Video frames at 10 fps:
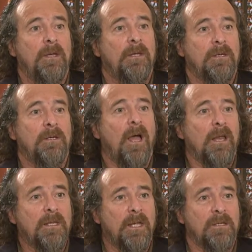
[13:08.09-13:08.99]
to
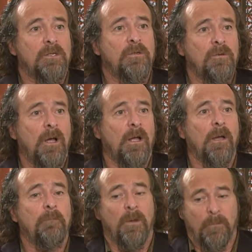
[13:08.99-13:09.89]
not get too hung
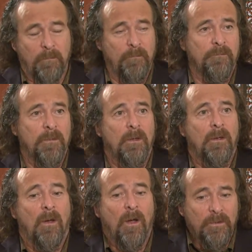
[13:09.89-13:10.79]
up
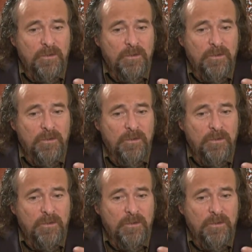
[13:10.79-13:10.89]
on